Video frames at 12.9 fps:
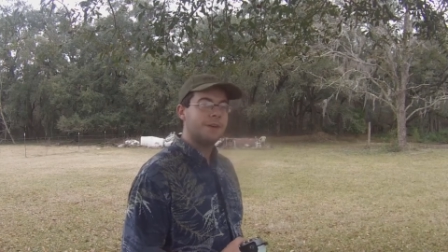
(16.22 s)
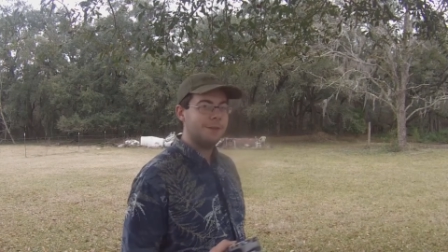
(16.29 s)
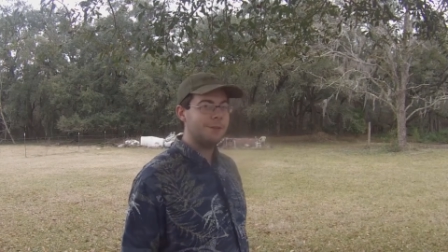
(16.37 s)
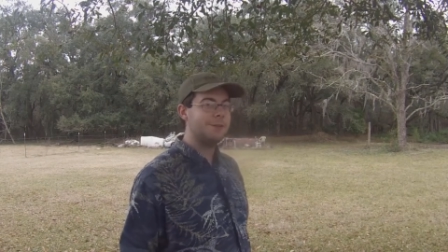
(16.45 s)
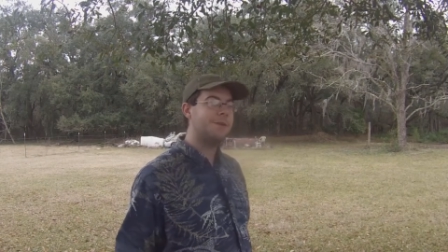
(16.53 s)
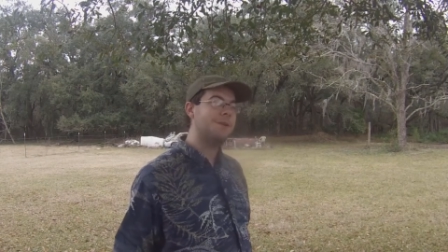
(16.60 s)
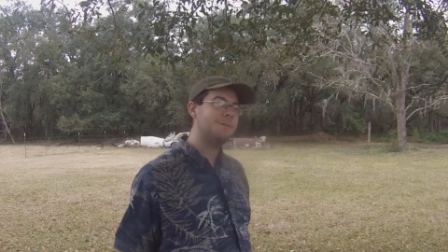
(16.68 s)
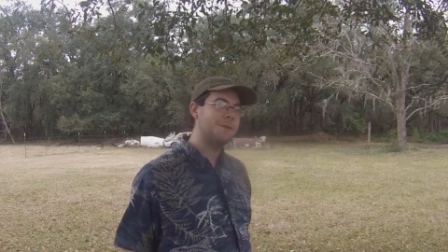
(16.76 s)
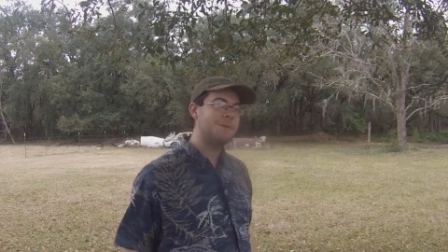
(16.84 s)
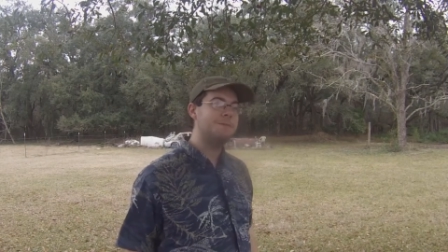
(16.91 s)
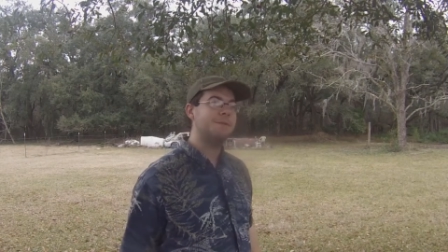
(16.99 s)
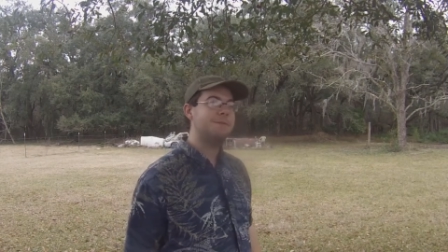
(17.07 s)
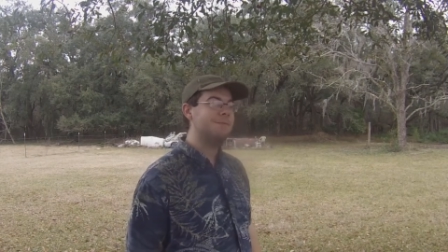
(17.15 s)
Hello there,
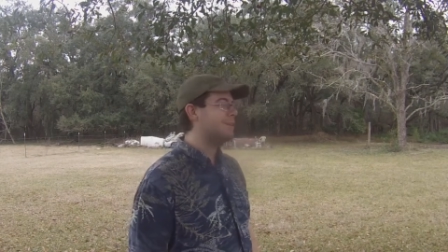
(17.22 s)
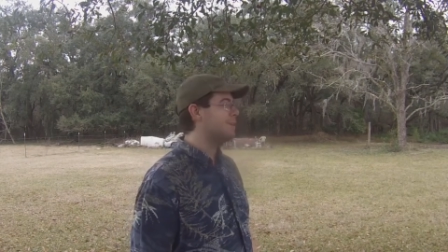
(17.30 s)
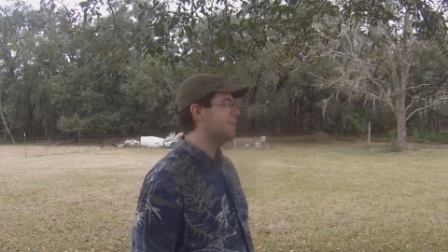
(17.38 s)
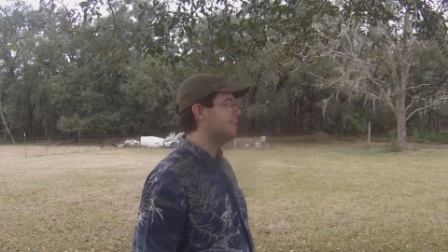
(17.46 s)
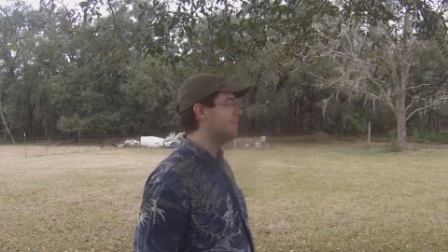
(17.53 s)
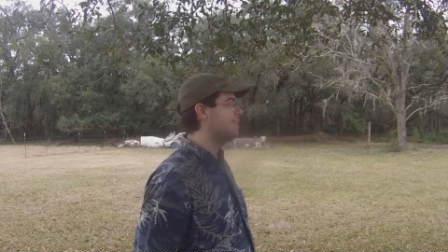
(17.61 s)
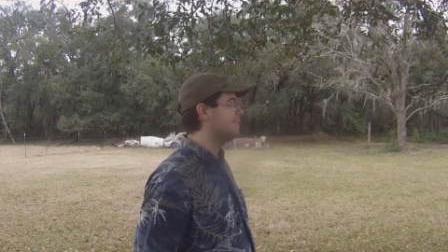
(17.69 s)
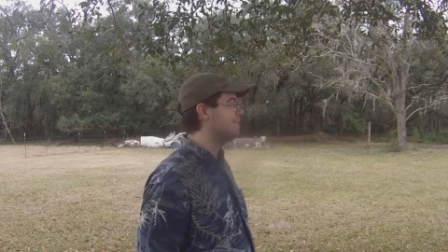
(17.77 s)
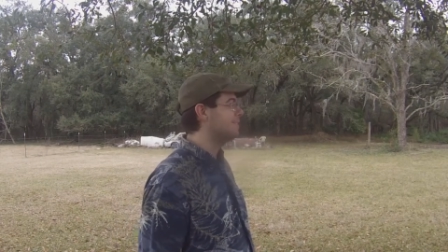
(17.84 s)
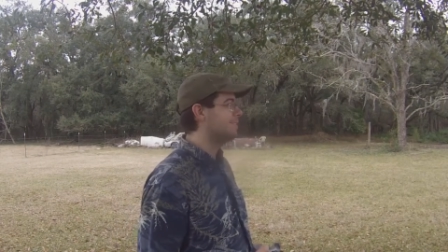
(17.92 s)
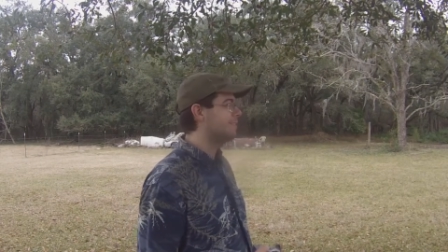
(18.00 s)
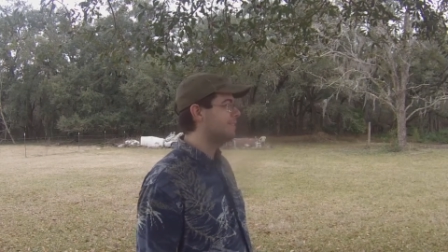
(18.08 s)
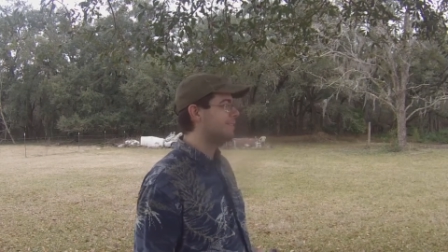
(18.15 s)
people of the internet.
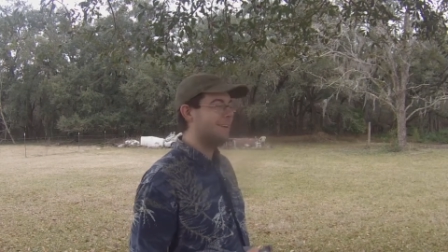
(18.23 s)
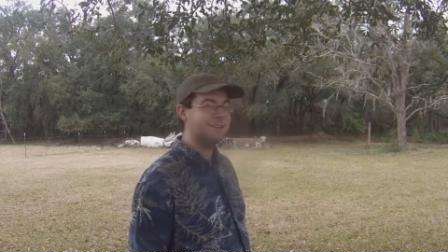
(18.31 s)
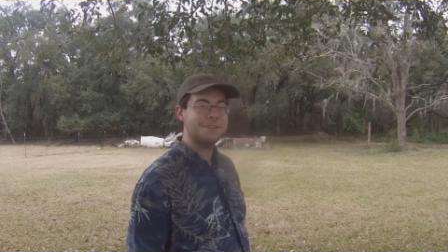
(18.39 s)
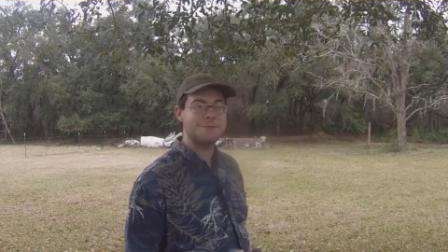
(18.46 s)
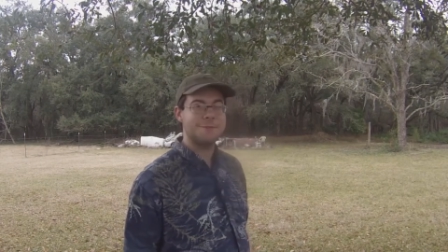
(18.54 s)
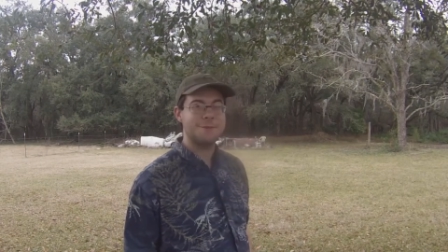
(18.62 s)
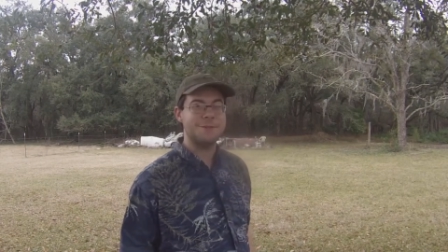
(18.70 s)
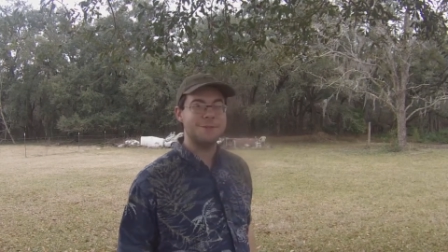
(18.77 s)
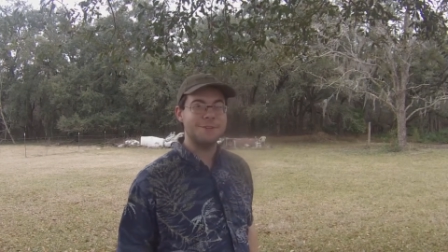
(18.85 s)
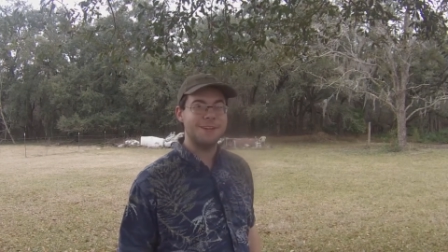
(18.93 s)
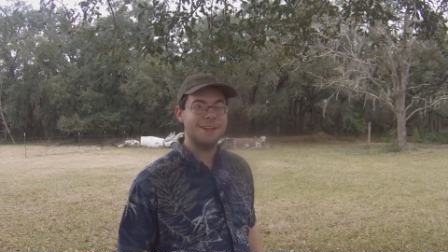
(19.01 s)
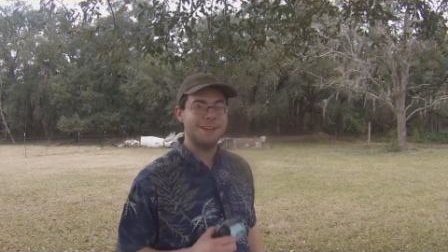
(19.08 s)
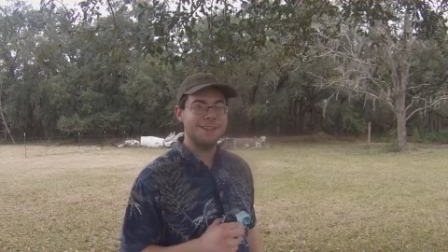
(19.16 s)
How's everyone
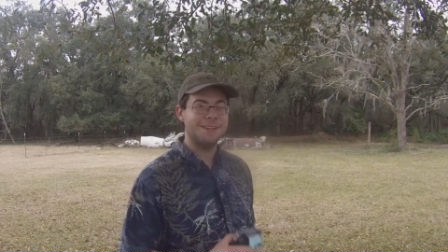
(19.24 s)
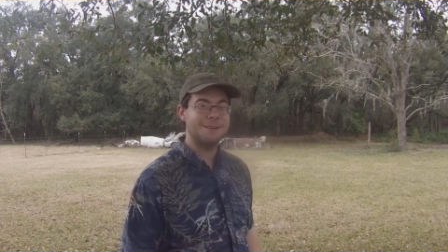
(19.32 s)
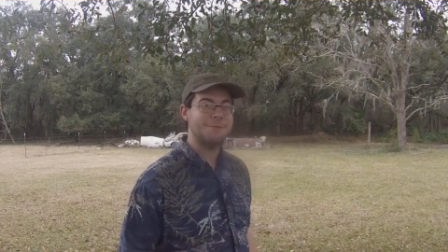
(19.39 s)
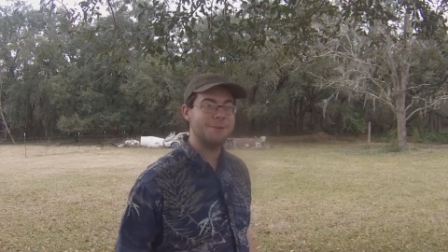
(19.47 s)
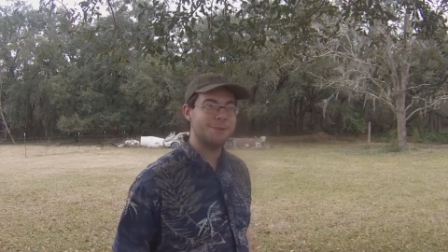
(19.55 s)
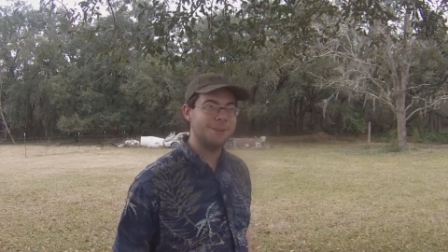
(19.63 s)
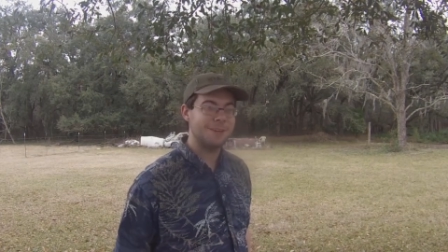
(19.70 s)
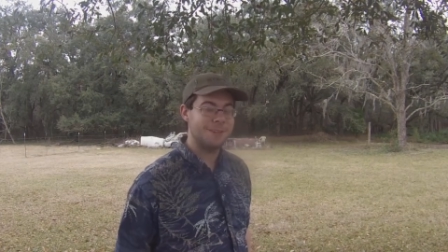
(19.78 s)
doing today? I'm doing all